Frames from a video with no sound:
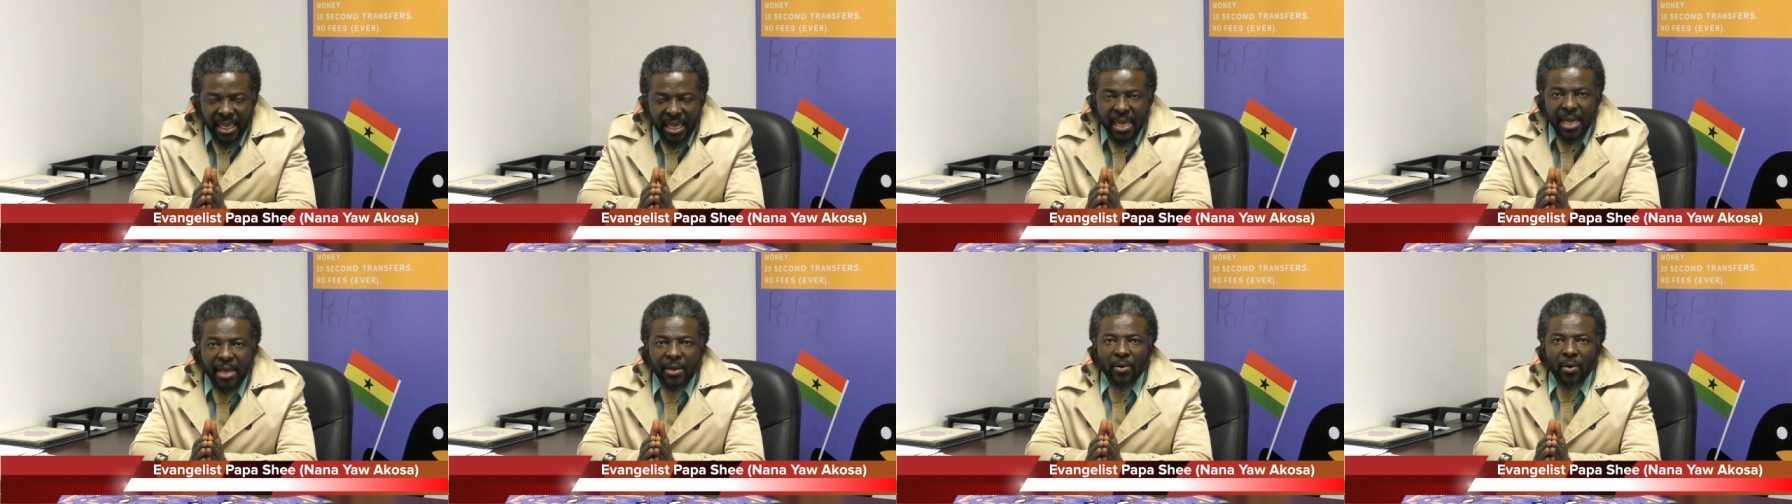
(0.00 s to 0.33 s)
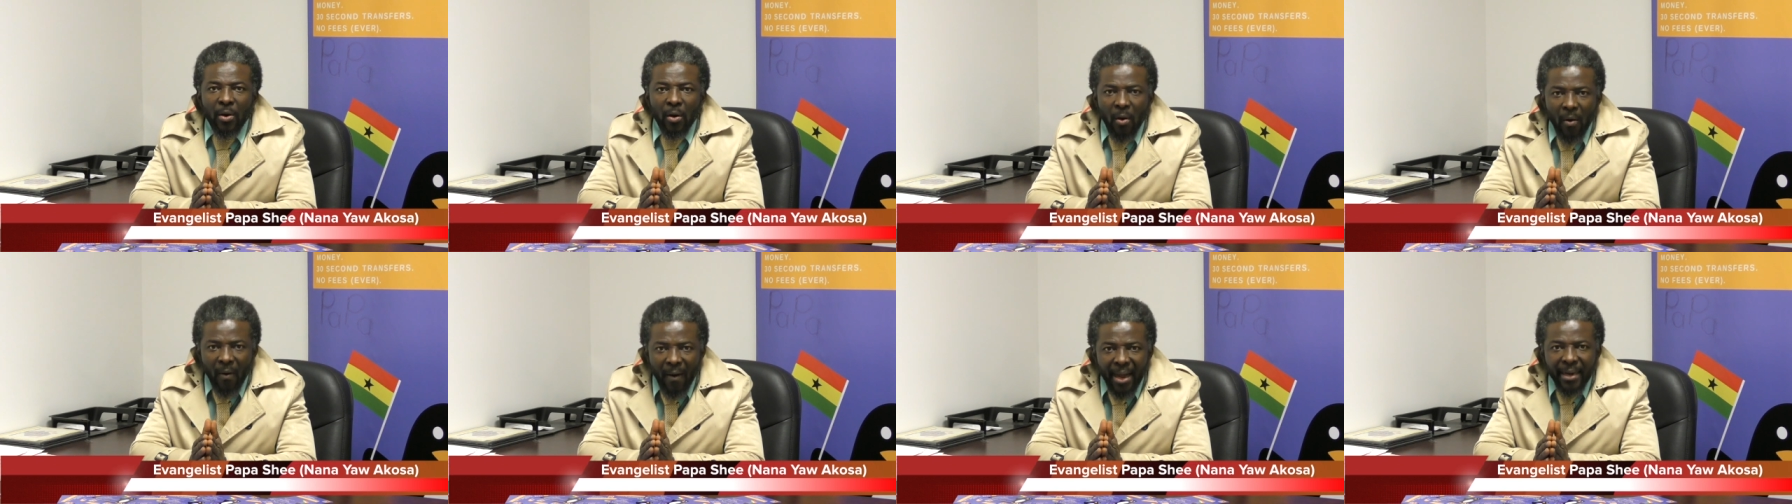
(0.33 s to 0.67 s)

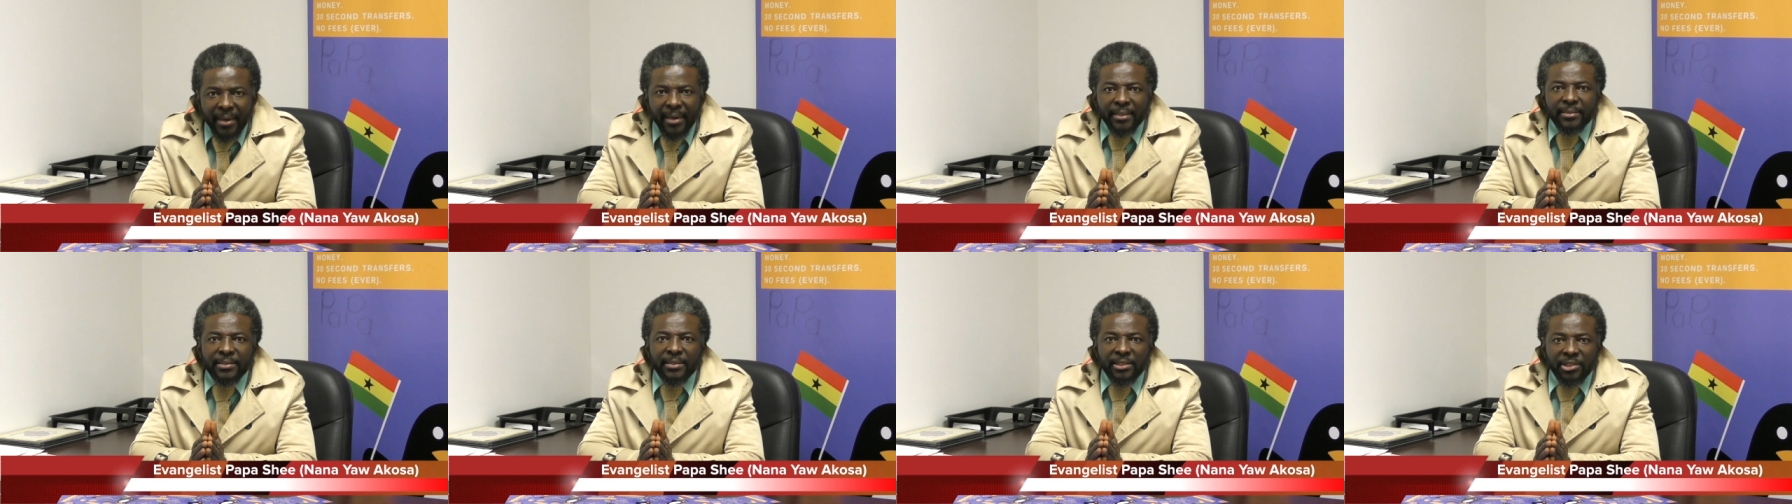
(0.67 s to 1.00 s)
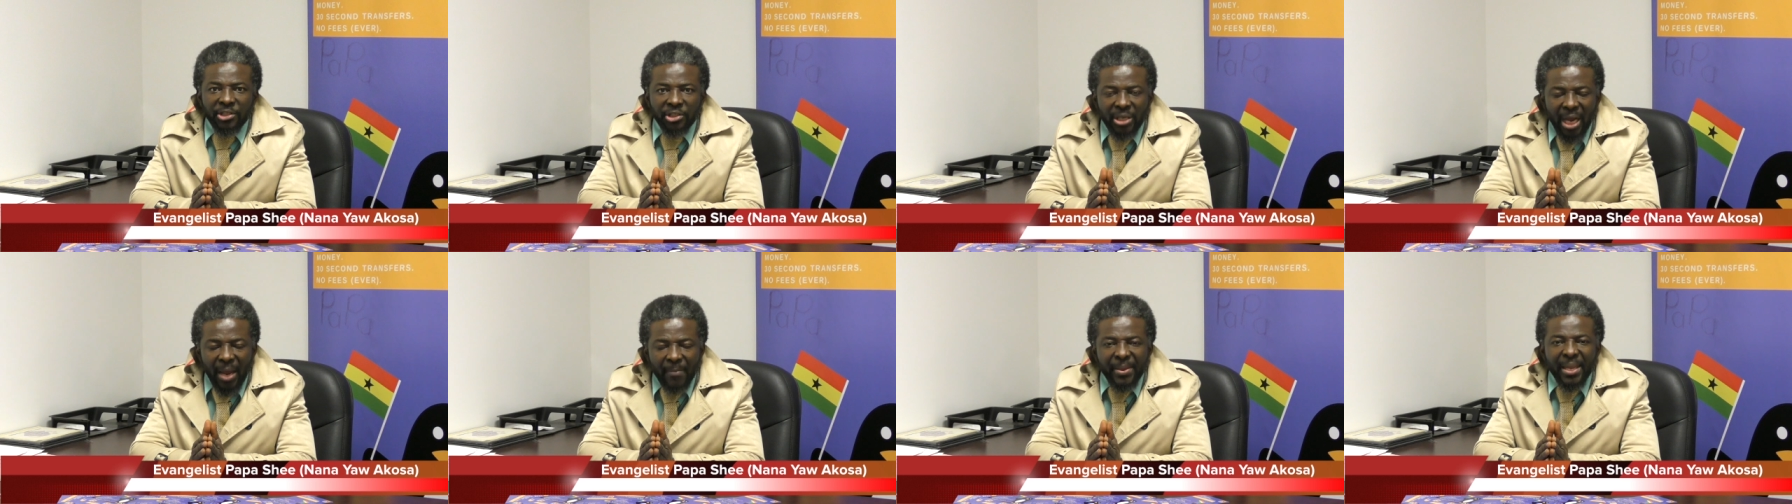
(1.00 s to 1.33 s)
and all other
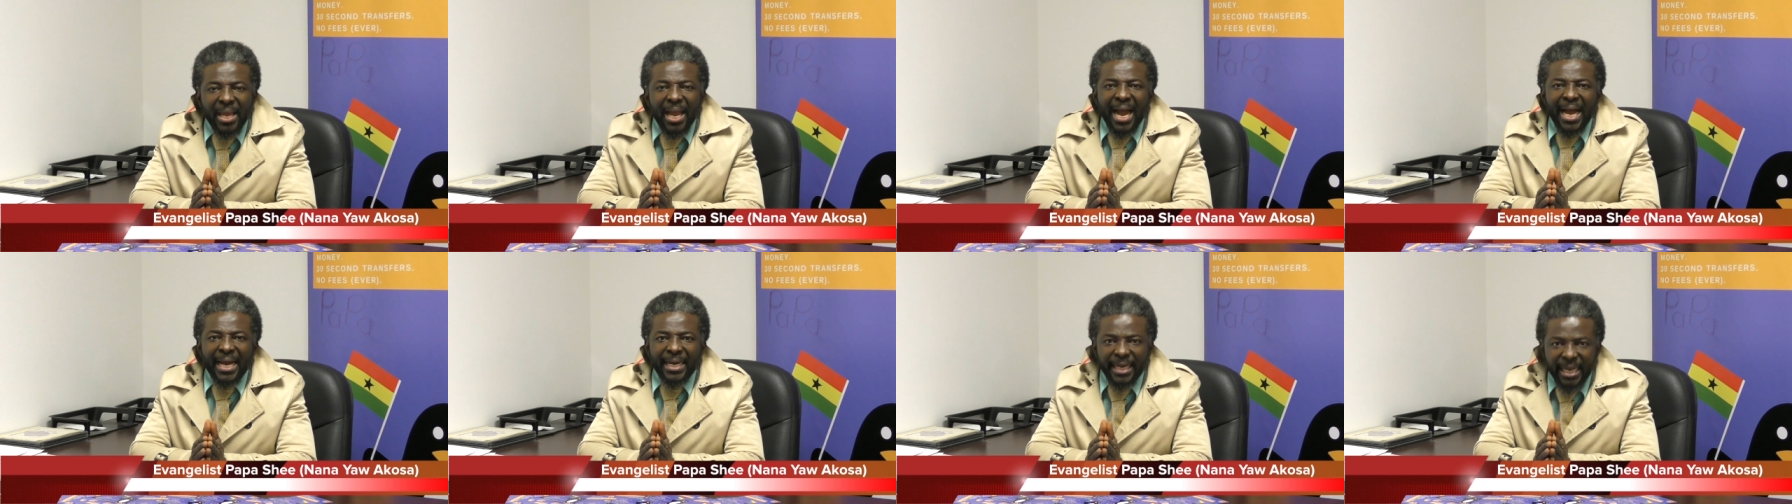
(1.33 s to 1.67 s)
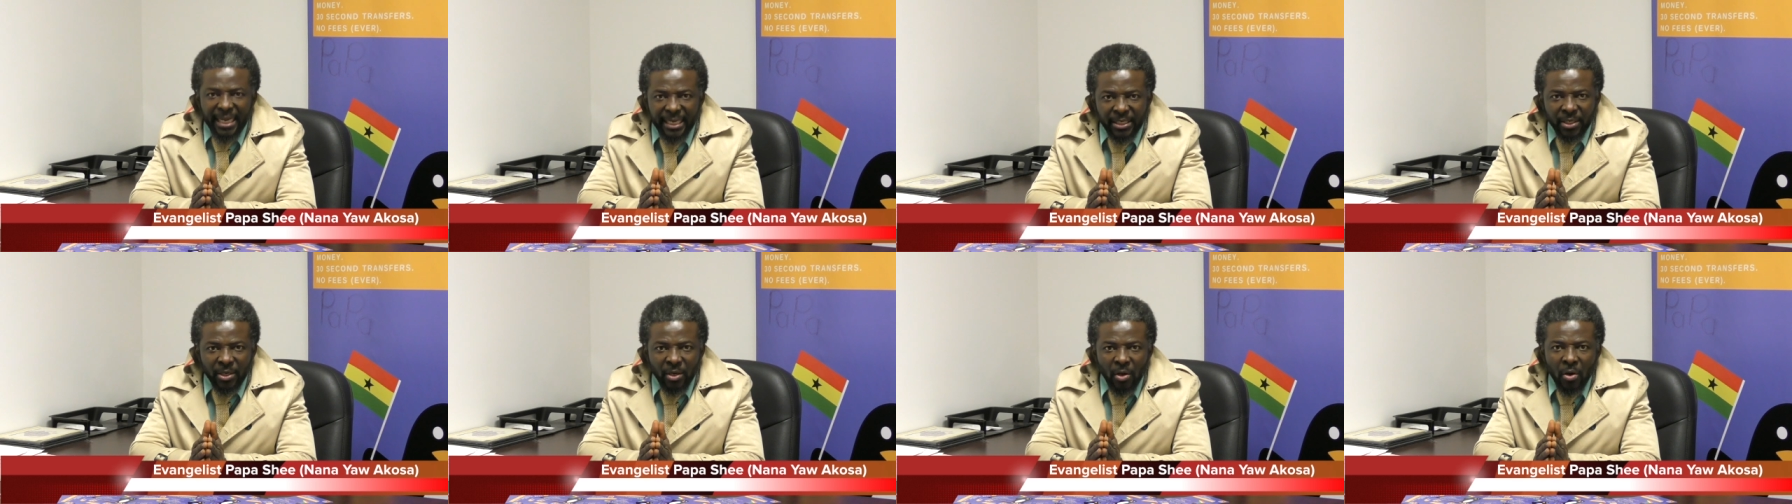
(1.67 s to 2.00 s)
things shall be
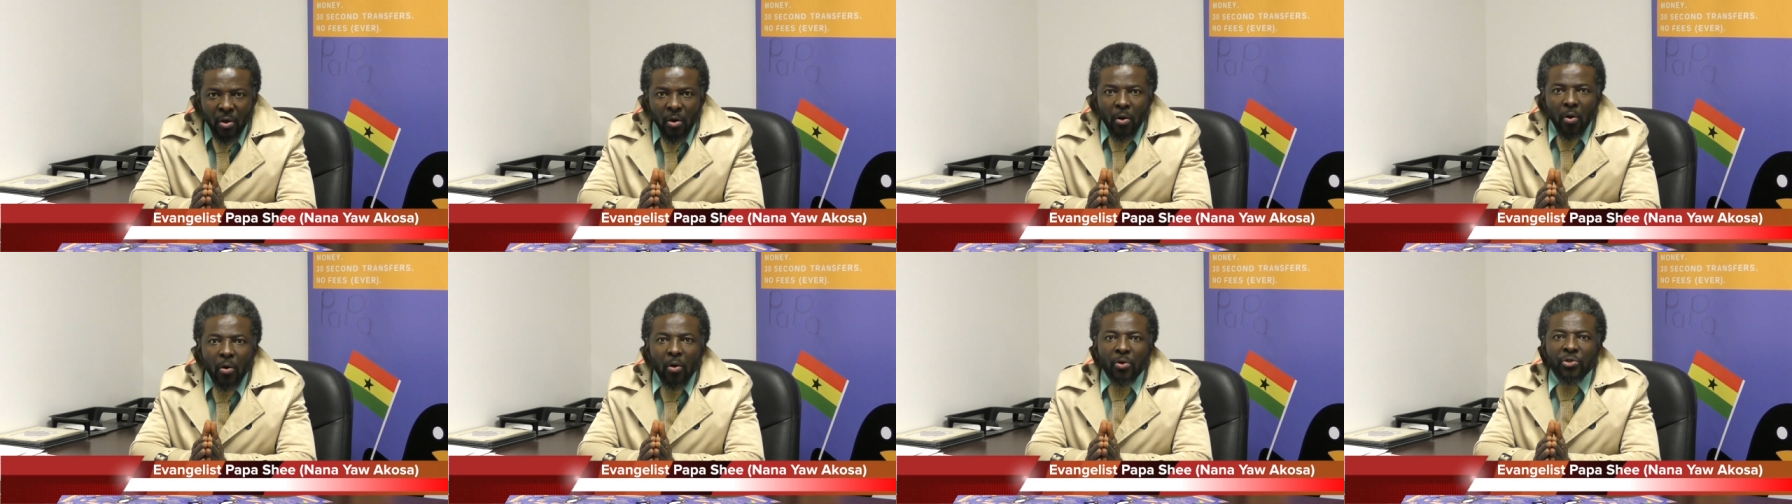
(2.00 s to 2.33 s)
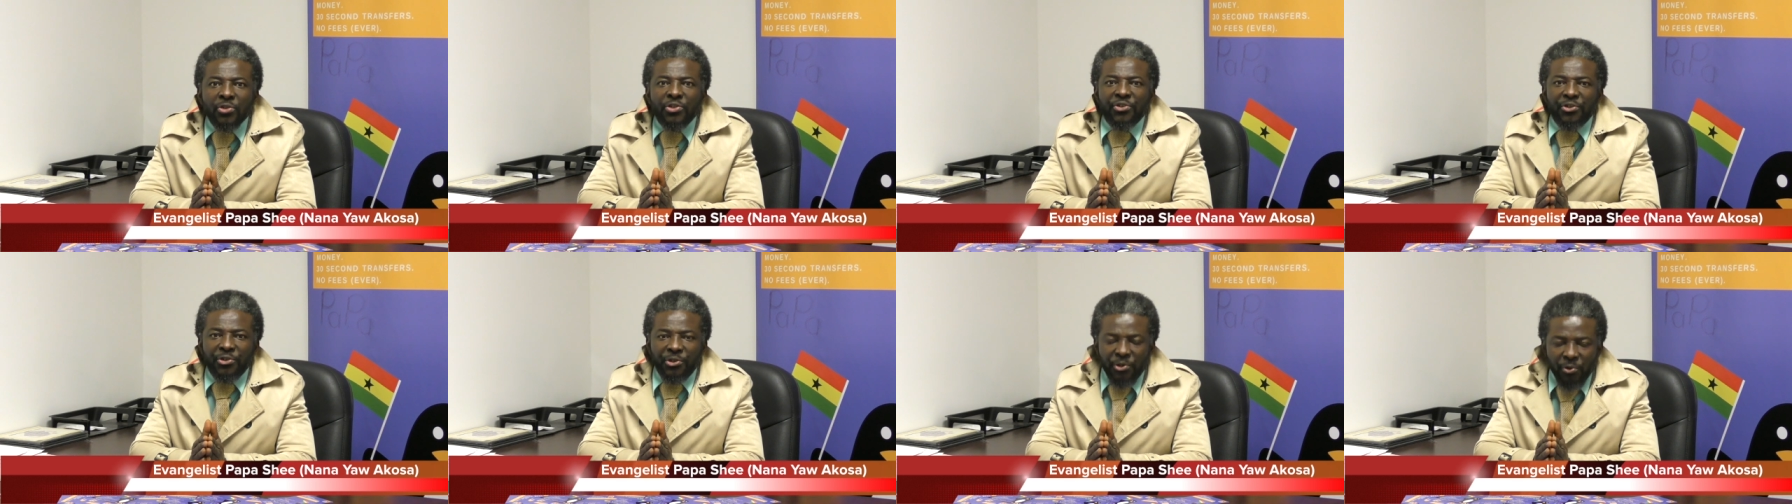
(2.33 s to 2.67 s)
added
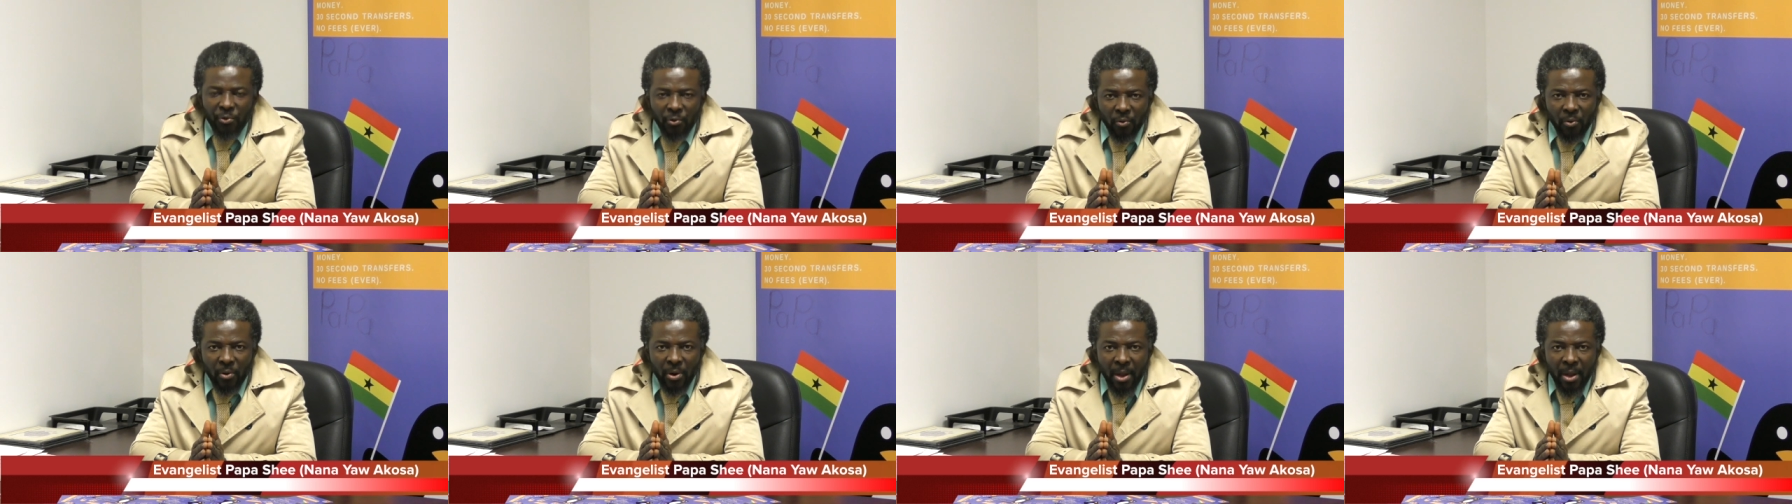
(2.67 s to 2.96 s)
unto you.